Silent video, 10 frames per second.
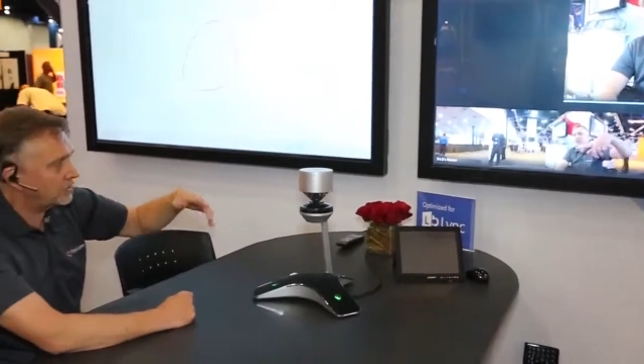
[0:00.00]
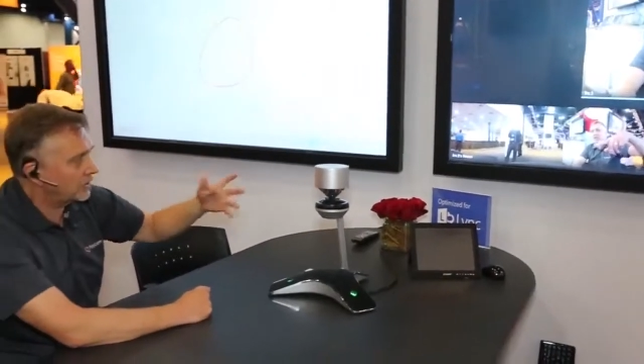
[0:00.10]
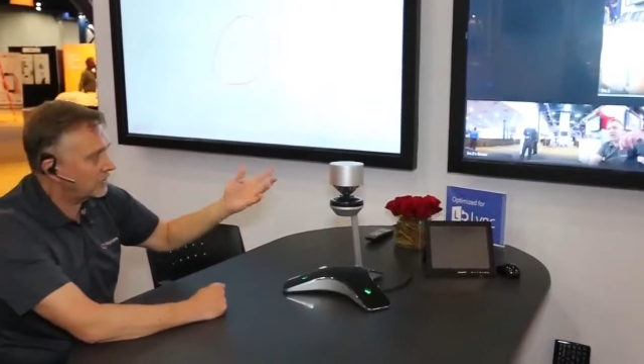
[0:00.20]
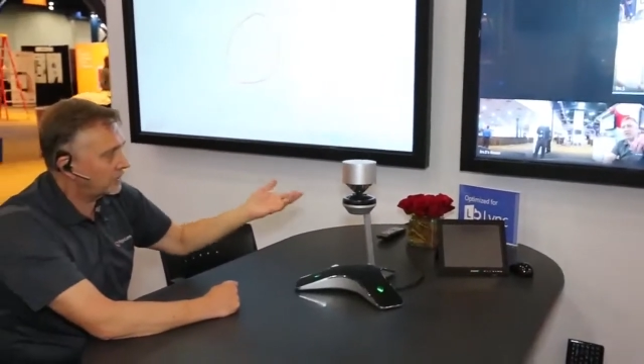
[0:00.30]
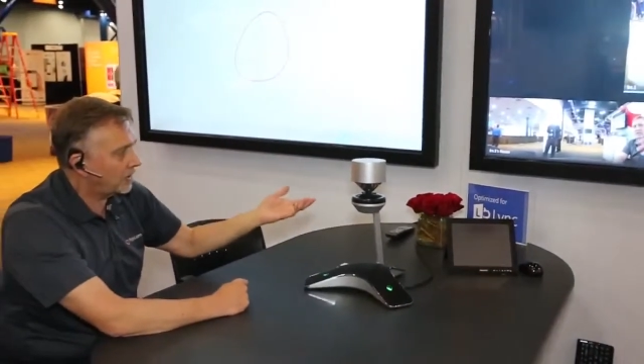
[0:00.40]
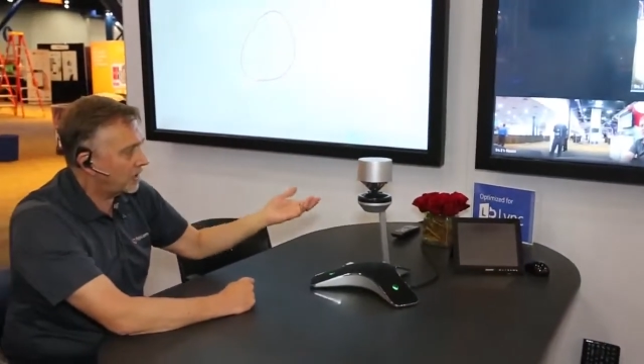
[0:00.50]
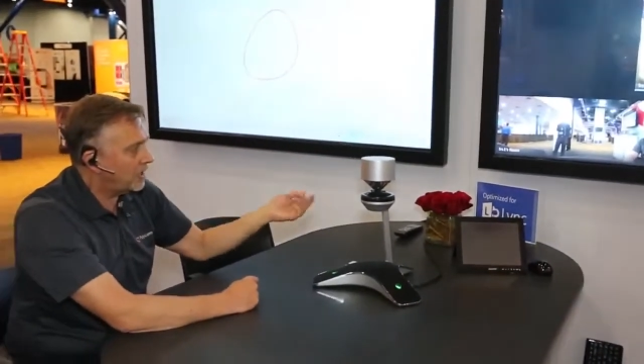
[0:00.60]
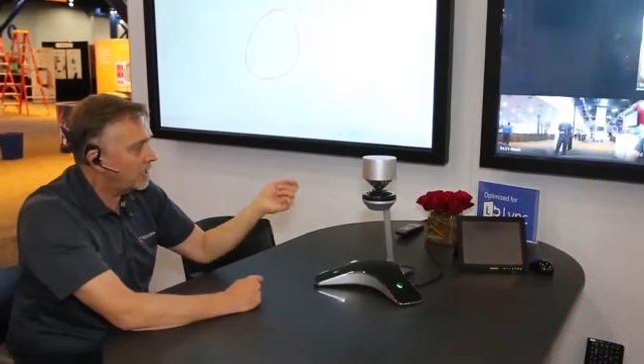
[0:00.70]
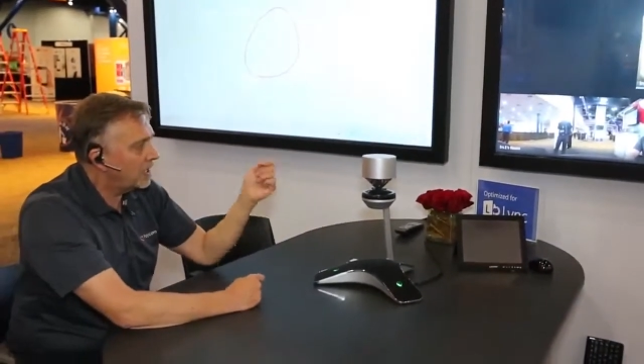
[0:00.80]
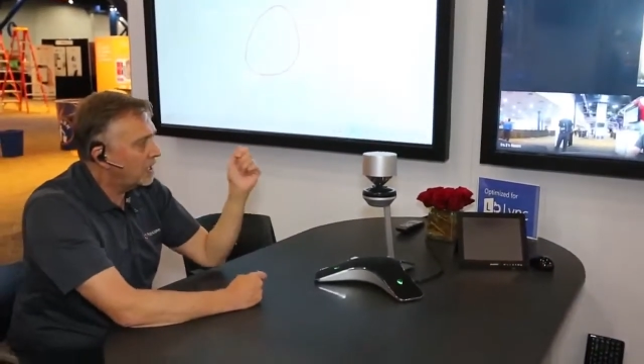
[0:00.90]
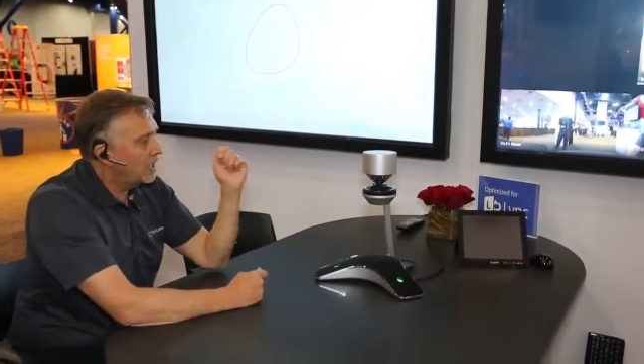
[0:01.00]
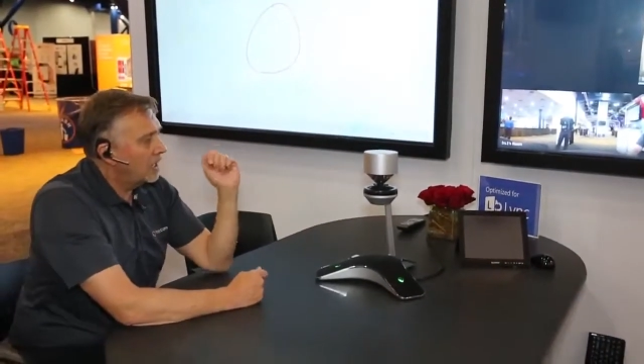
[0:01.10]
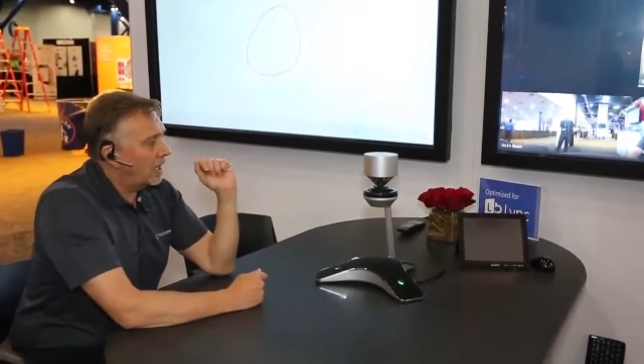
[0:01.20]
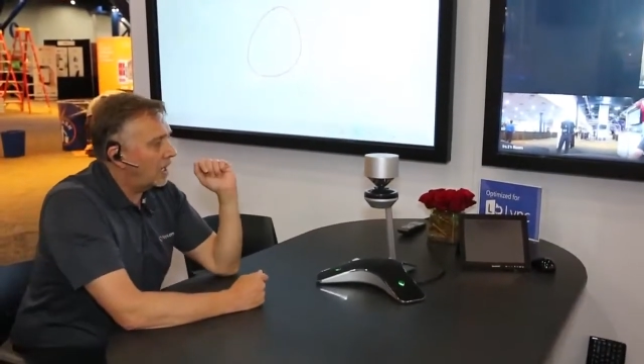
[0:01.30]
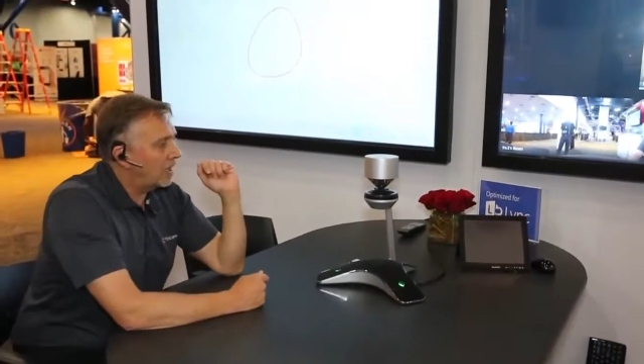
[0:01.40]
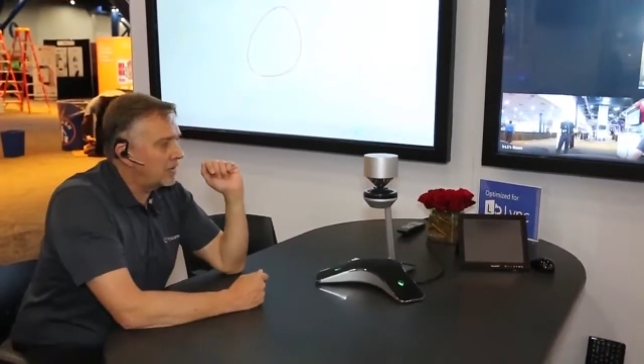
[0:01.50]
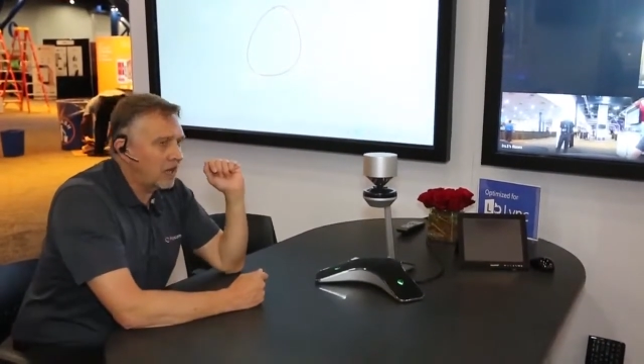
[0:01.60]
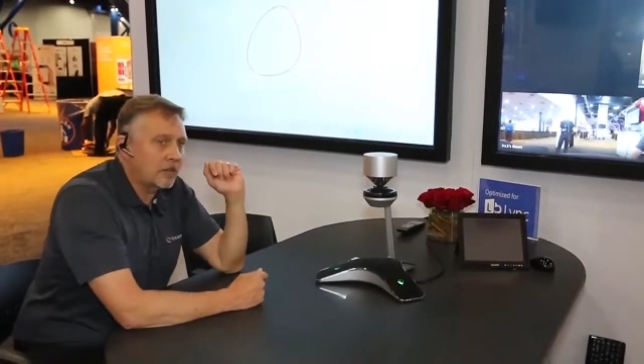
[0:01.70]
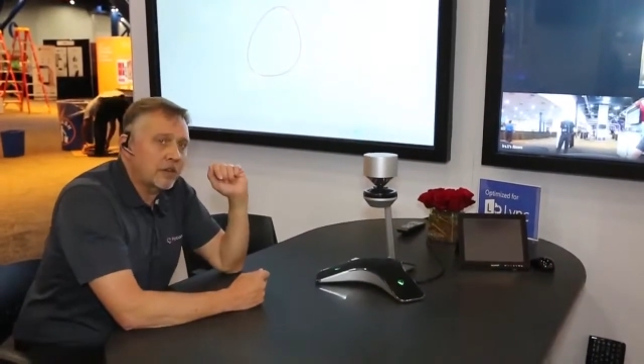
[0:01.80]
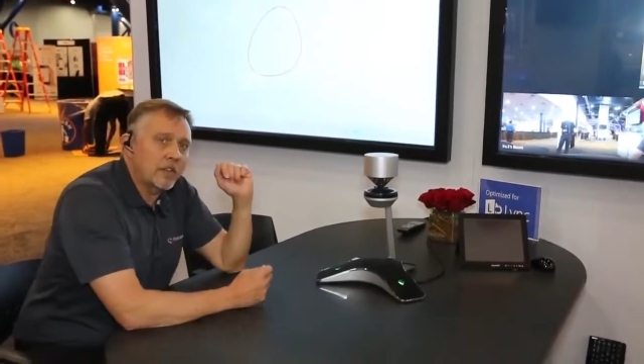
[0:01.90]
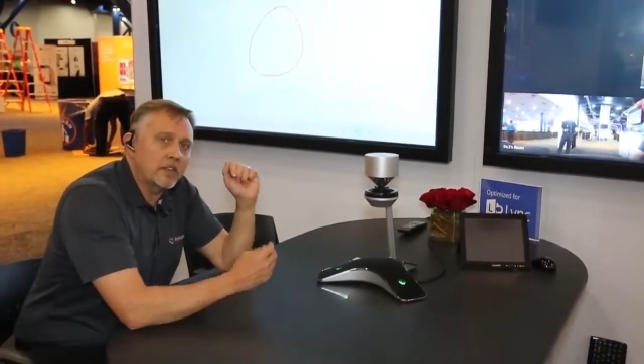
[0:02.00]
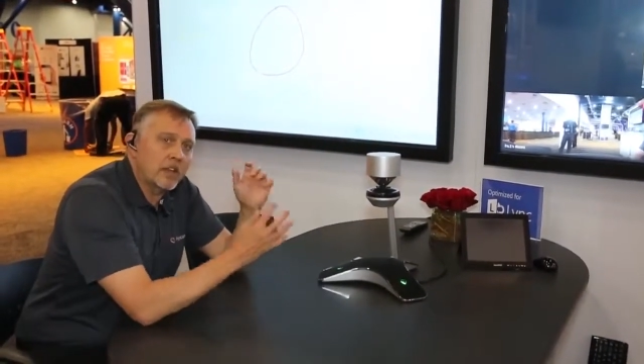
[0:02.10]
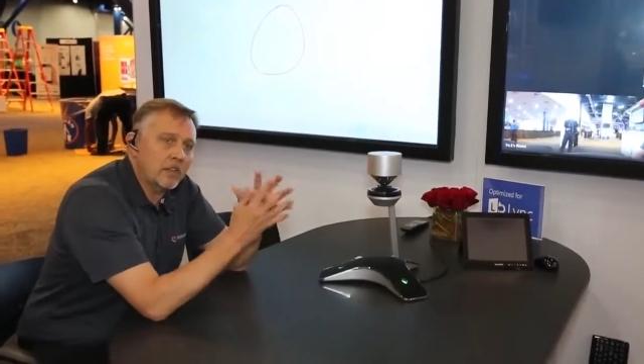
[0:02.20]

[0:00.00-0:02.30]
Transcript: you can see. The